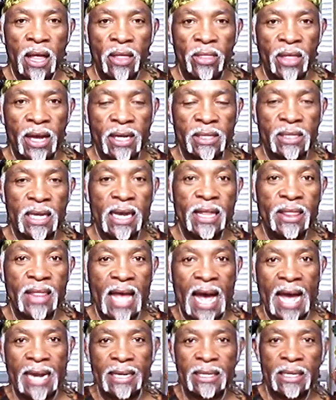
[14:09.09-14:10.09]
that is in
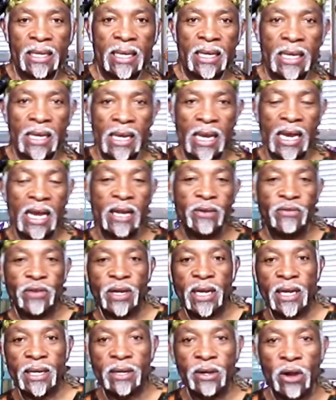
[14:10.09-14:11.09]
that
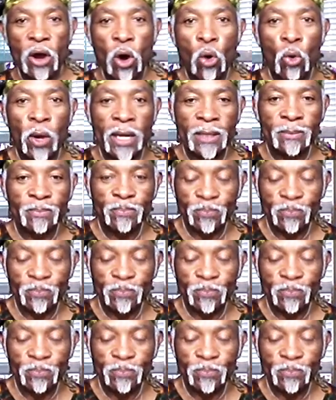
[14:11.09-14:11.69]
infinite knowing.